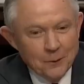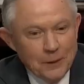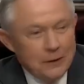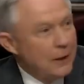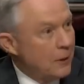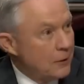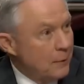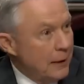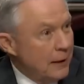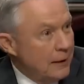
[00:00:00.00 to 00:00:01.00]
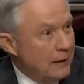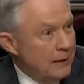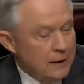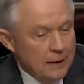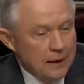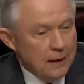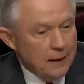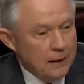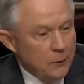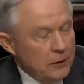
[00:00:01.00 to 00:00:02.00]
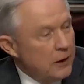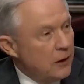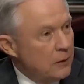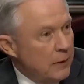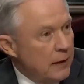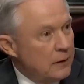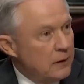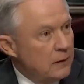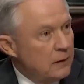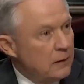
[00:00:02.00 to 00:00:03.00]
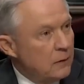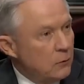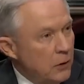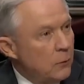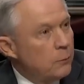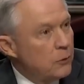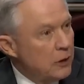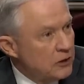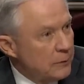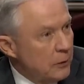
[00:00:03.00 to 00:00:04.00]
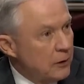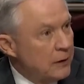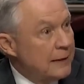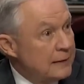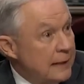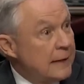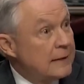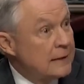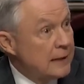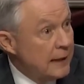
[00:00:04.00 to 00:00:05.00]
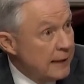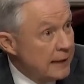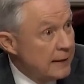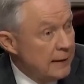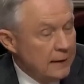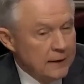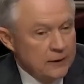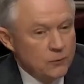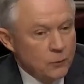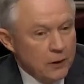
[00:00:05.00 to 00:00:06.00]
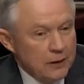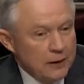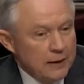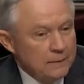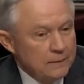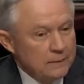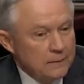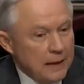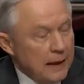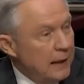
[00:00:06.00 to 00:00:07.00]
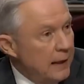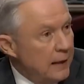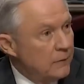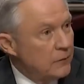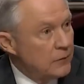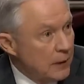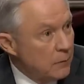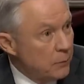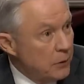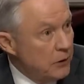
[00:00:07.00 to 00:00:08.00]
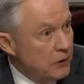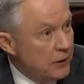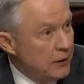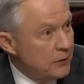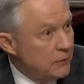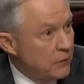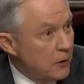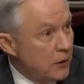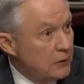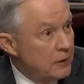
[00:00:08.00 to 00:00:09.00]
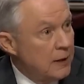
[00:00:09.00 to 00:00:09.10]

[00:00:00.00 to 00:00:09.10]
We talked about it, and we talked about the real principle that's at stake. It's one that I have some appreciation for, as